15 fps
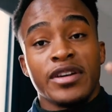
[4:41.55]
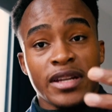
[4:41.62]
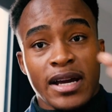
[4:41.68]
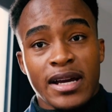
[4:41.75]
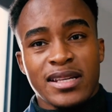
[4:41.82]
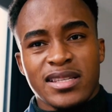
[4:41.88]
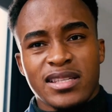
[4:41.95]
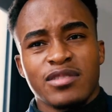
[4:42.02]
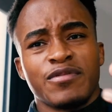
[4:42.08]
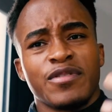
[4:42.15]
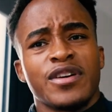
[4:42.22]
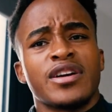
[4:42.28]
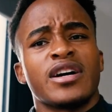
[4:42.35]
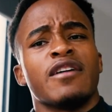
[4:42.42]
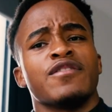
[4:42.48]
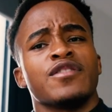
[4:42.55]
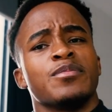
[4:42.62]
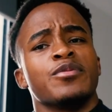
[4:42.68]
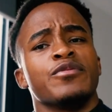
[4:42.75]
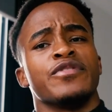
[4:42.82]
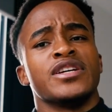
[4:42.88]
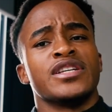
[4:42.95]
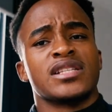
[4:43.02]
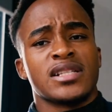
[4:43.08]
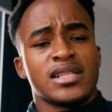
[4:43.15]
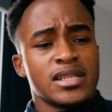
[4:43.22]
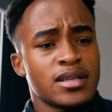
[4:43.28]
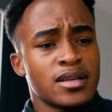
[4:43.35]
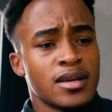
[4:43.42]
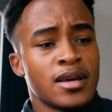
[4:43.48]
nice, it's very comfortable, very sleek.